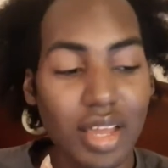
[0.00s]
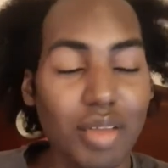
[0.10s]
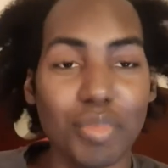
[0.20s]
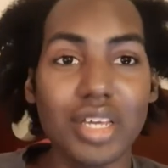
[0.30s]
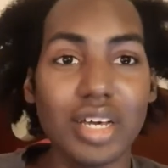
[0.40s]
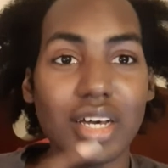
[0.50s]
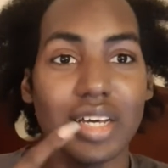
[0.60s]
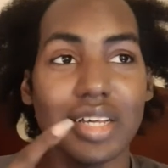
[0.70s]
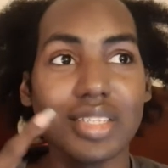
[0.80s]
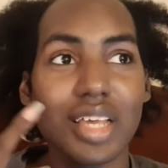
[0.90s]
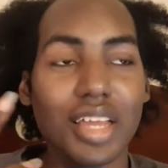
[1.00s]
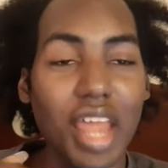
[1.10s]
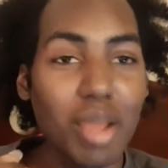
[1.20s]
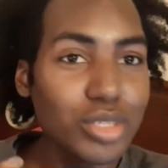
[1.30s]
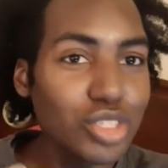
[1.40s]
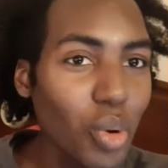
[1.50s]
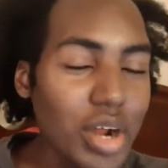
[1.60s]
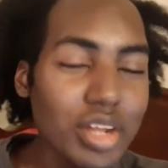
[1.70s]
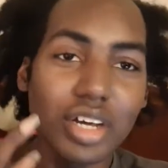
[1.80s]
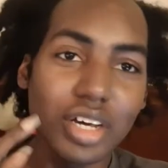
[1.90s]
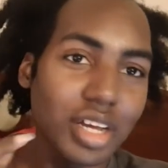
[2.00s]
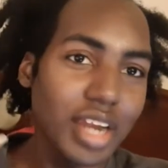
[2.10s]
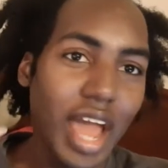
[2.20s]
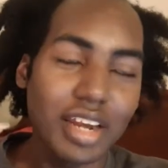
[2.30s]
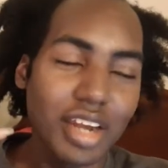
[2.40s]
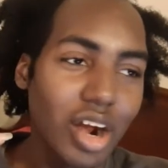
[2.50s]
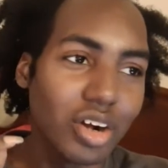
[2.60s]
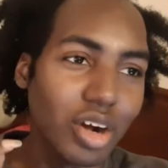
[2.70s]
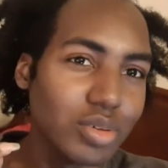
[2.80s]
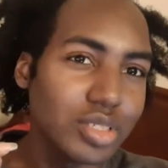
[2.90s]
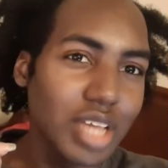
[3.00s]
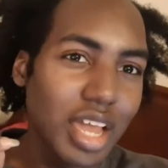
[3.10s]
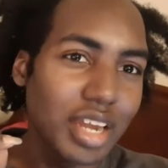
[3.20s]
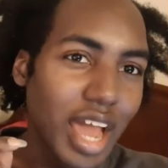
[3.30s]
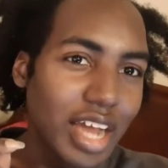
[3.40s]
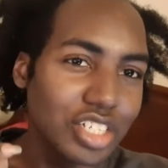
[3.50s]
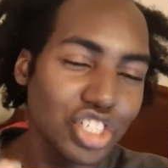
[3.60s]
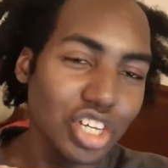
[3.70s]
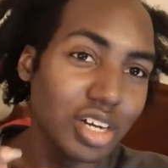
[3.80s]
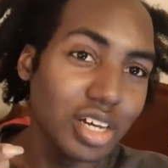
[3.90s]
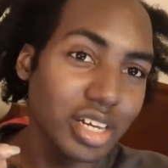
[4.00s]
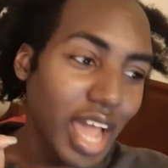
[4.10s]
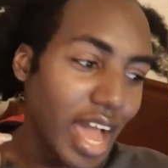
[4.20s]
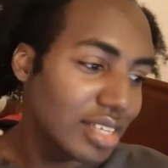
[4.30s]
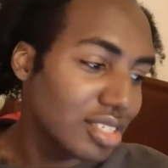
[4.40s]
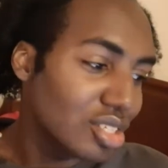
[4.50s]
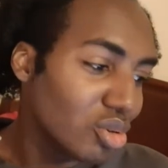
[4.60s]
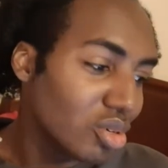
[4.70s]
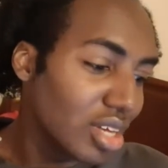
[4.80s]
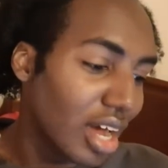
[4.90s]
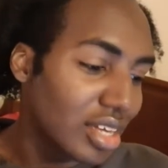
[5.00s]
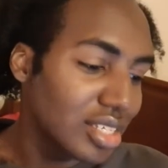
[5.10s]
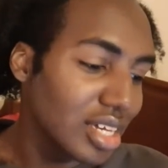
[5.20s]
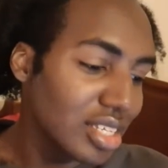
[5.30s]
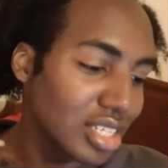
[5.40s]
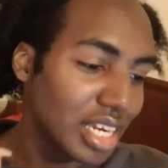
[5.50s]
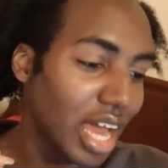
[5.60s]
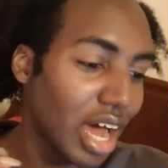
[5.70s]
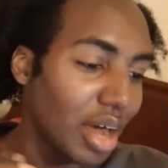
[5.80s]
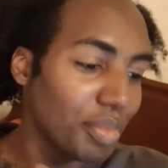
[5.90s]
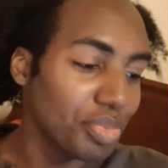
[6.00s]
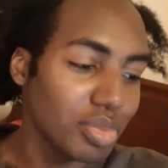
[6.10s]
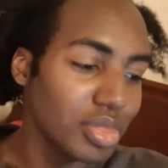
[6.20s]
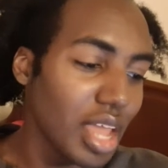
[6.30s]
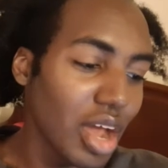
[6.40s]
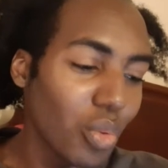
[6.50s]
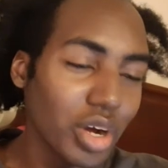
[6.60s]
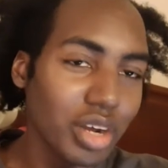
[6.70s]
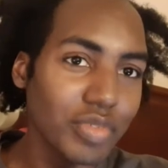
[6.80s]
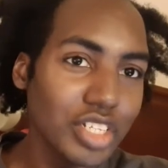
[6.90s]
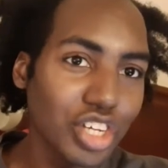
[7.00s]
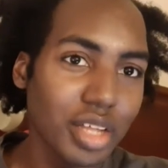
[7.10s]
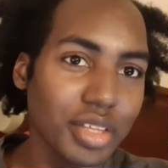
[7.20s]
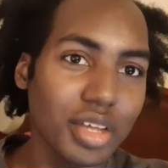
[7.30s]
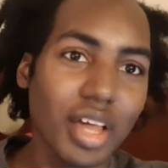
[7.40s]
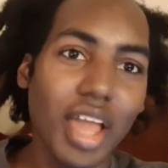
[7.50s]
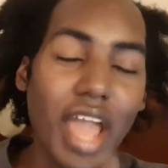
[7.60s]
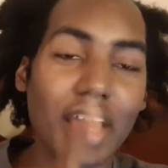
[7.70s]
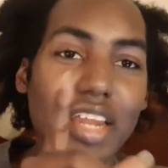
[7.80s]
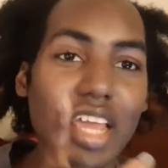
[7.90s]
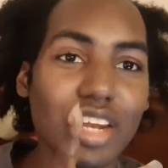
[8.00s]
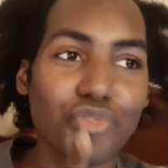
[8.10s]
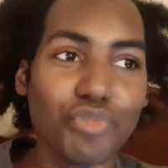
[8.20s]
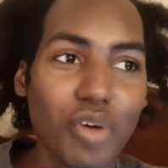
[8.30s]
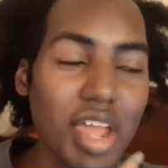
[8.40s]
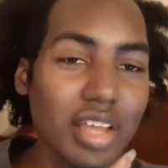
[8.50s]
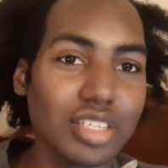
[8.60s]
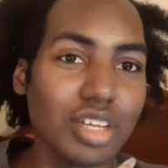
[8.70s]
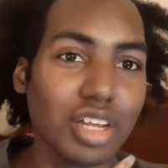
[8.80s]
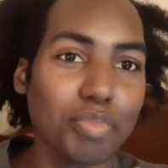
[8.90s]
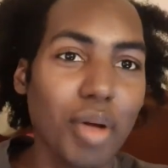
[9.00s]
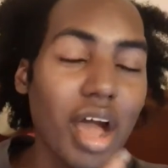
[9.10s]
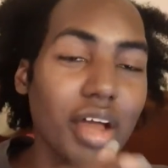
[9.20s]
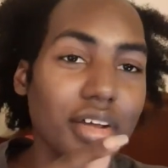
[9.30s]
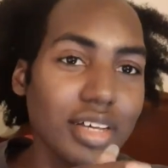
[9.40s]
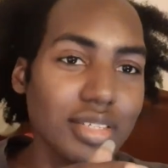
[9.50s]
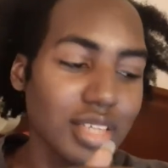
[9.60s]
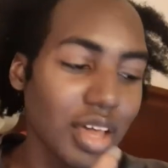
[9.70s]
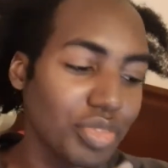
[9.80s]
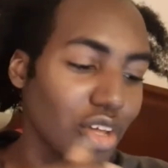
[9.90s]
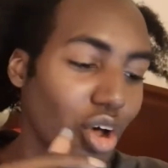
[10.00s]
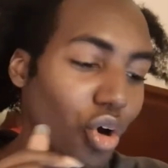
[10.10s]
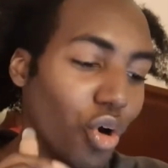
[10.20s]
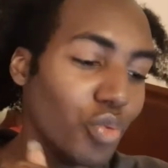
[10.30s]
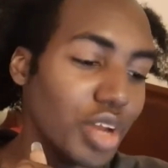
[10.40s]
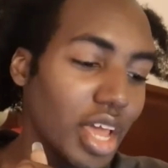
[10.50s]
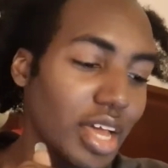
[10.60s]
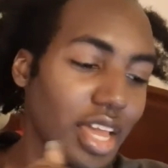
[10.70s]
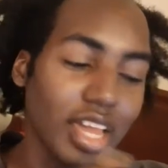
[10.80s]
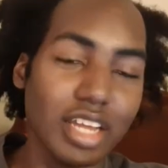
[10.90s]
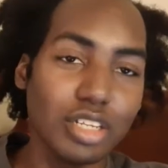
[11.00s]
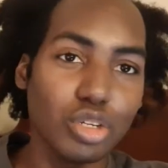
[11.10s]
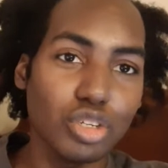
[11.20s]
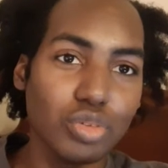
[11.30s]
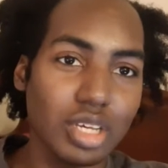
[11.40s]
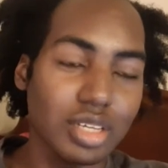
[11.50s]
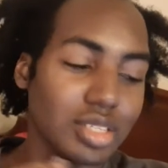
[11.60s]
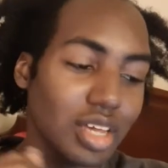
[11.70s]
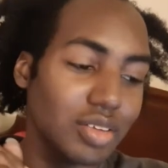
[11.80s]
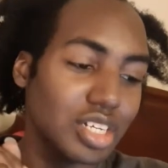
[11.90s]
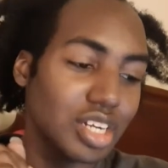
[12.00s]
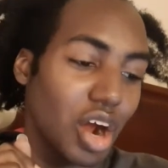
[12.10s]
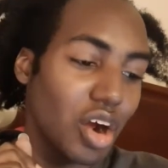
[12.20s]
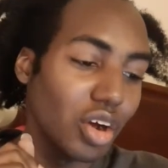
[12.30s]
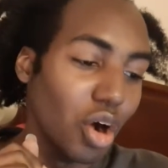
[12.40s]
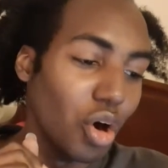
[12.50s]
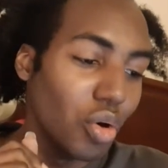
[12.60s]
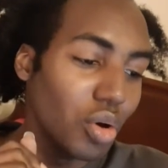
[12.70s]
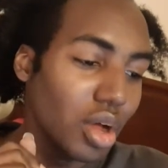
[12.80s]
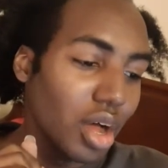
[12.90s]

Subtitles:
Because they was doing good, not darn gone saying not sugar, honey, ice, tea to nail one of each other. And then the friend took it upon herself to go over there and introduce herself to darn gone